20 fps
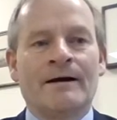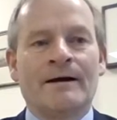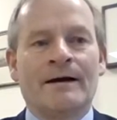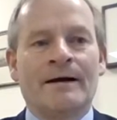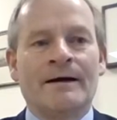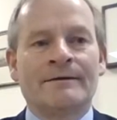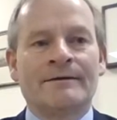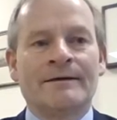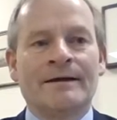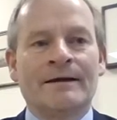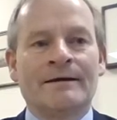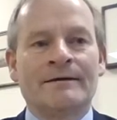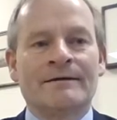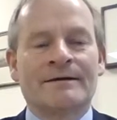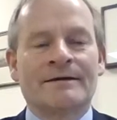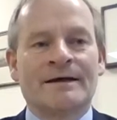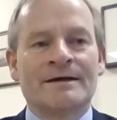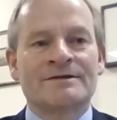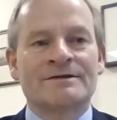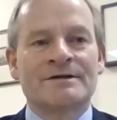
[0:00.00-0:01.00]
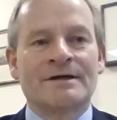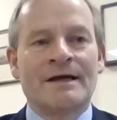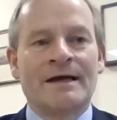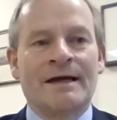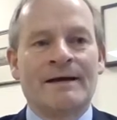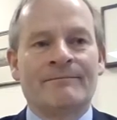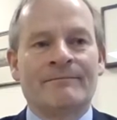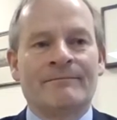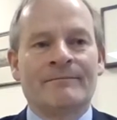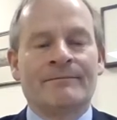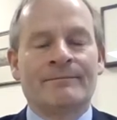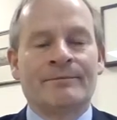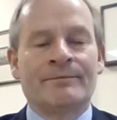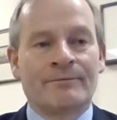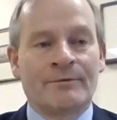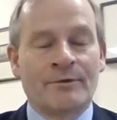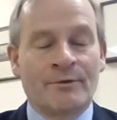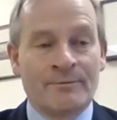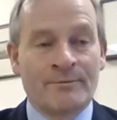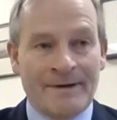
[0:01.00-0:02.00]
I think that
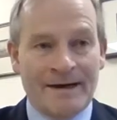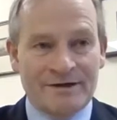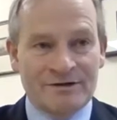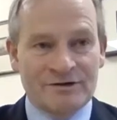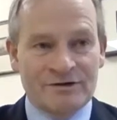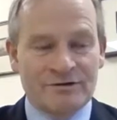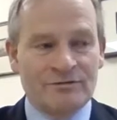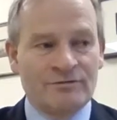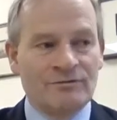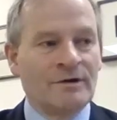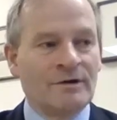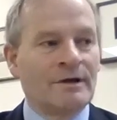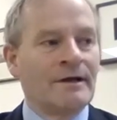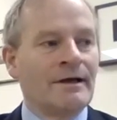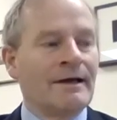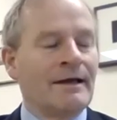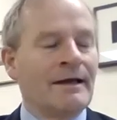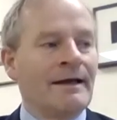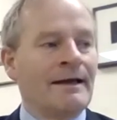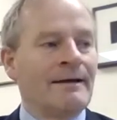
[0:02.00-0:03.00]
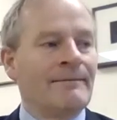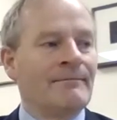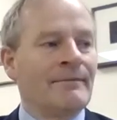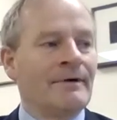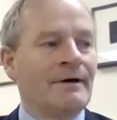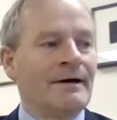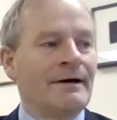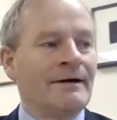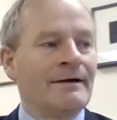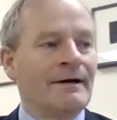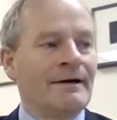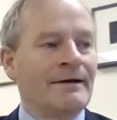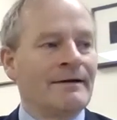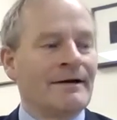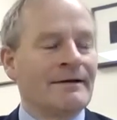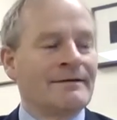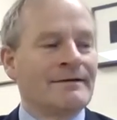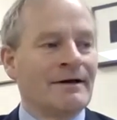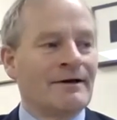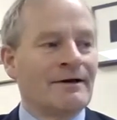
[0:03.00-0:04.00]
going back to, I
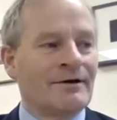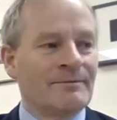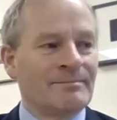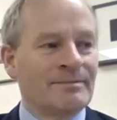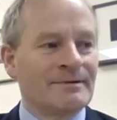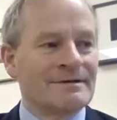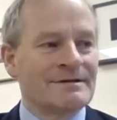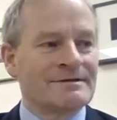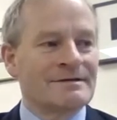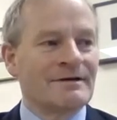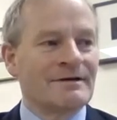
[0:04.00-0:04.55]
think couples